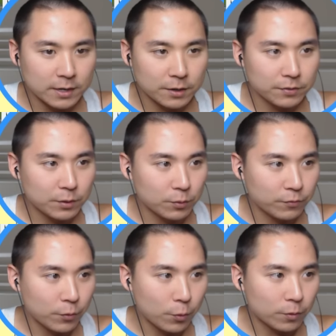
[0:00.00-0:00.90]
here, and then
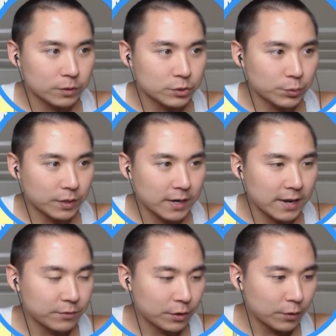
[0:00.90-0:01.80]
of course we're gonna
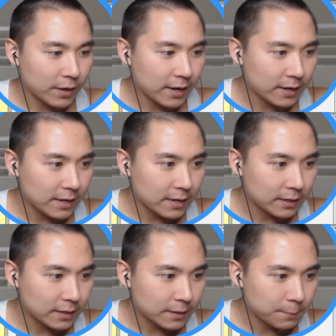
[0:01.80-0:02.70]
have to go ahead
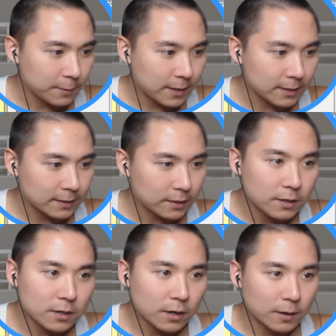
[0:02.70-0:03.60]
and get Bonnie
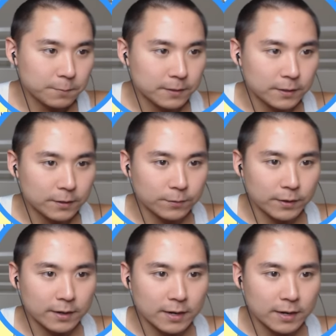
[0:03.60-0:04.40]
up in here right